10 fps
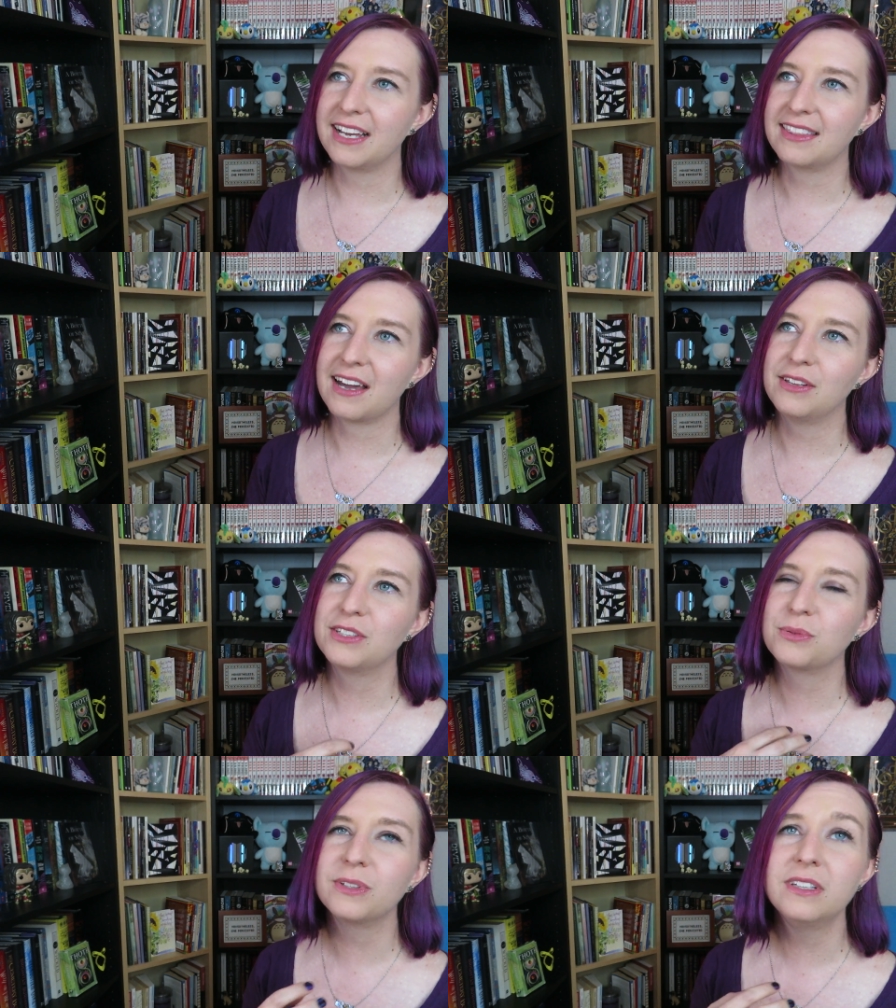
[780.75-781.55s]
like that,
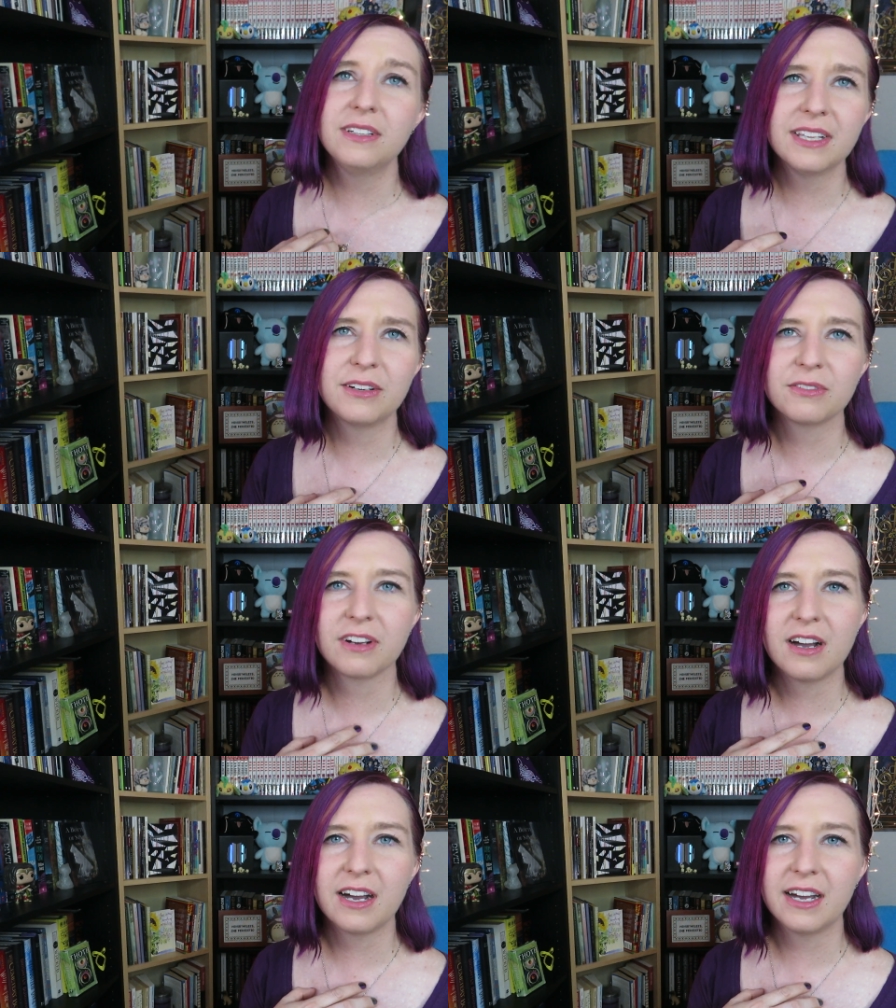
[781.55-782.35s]
that's really like
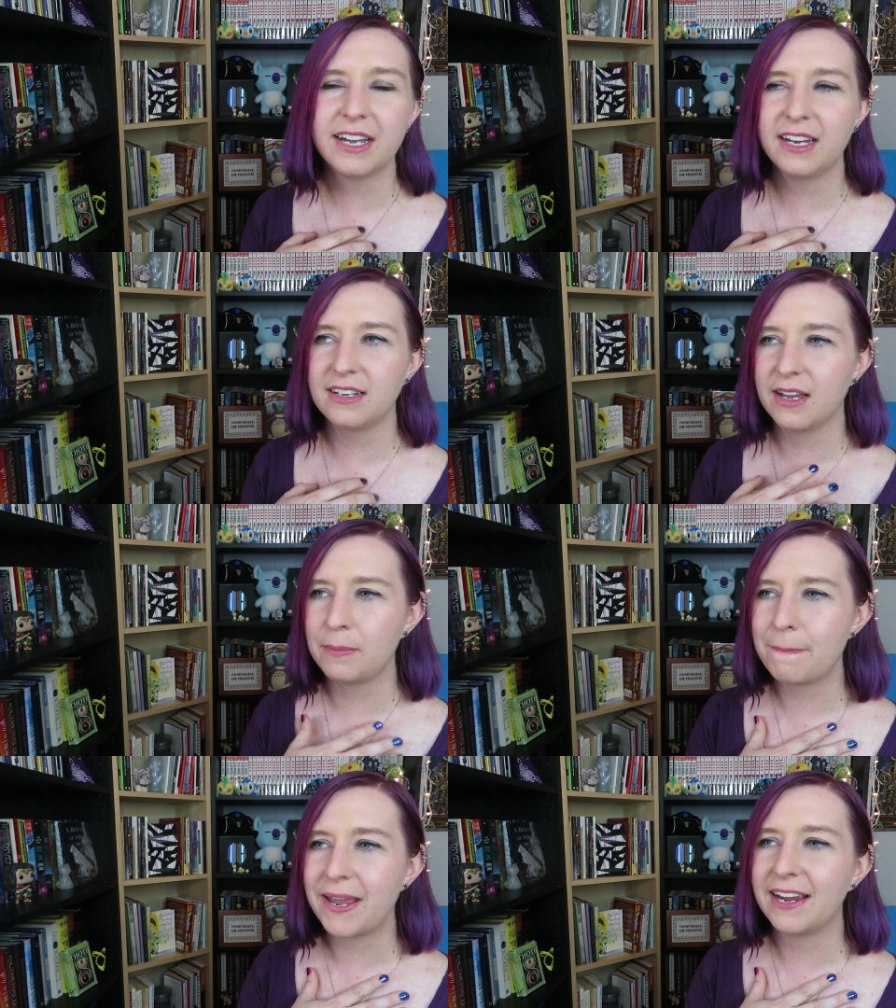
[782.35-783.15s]
raw and,
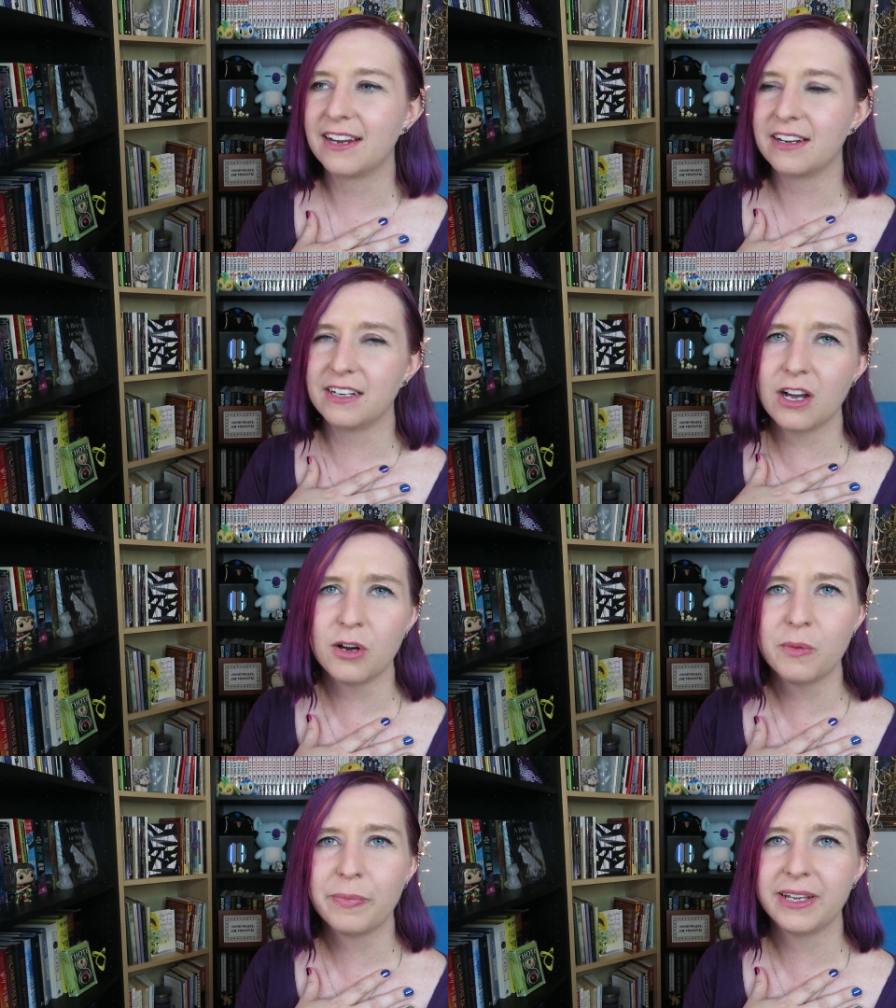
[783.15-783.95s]
and bare and
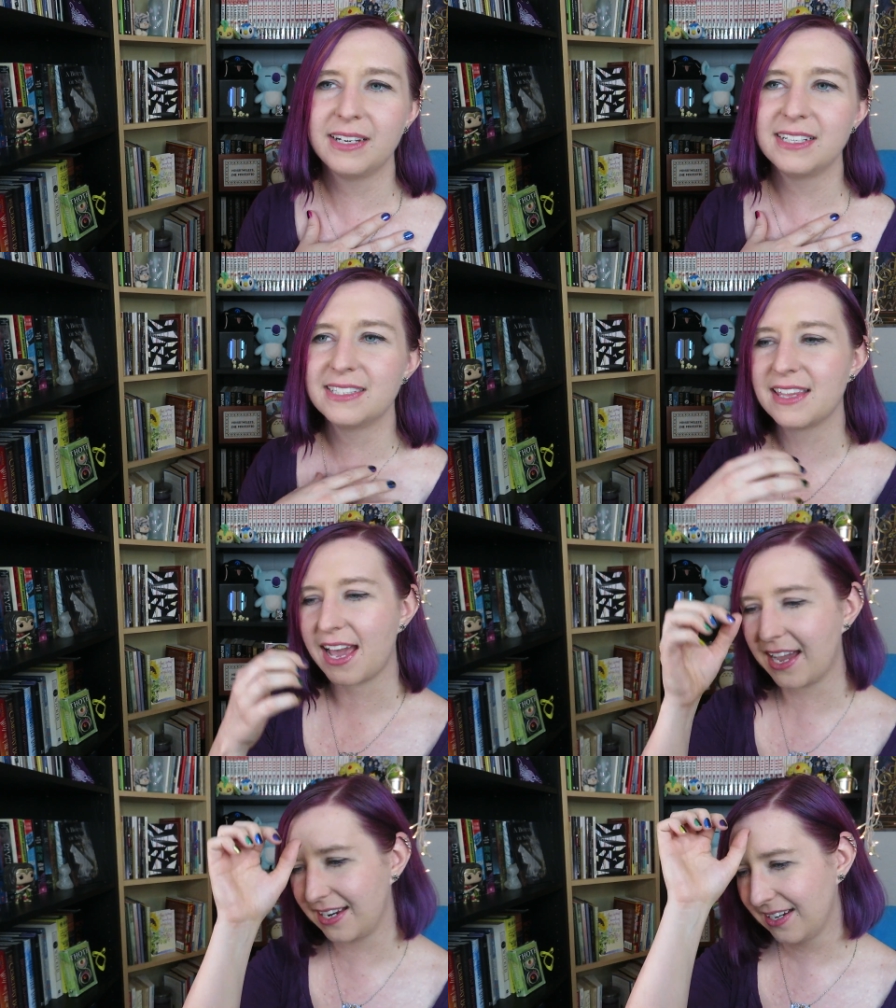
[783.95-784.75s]
open, is
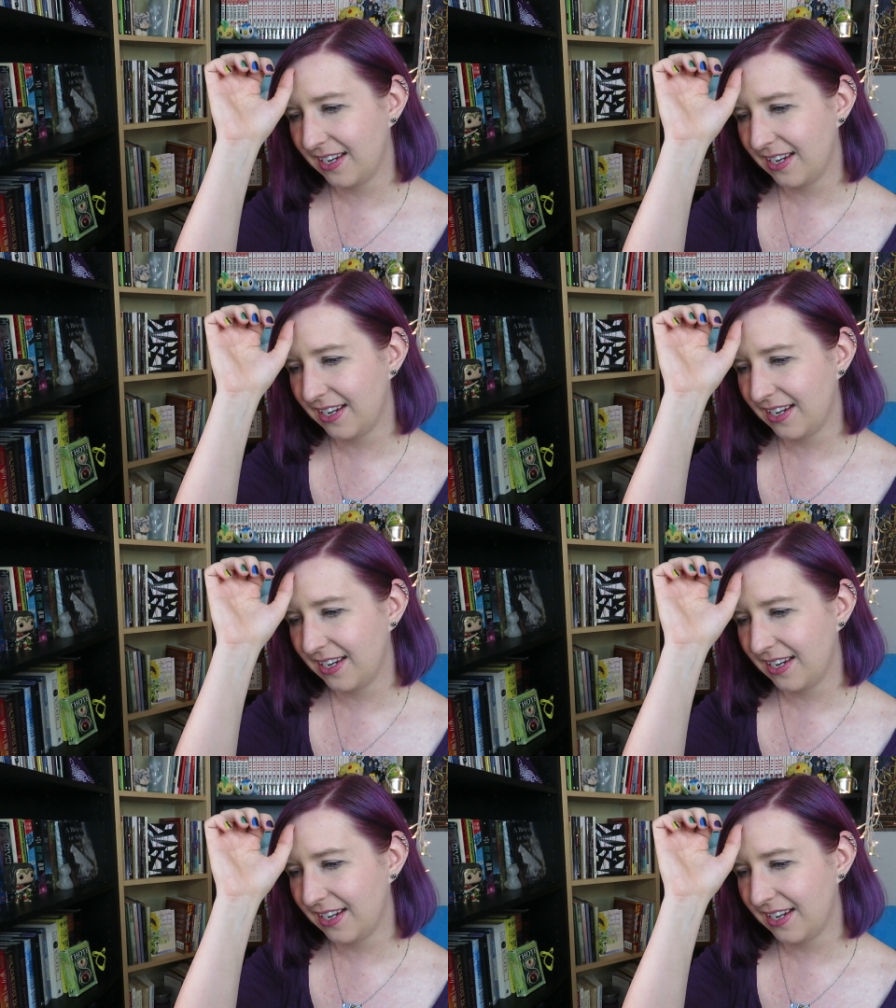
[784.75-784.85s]
that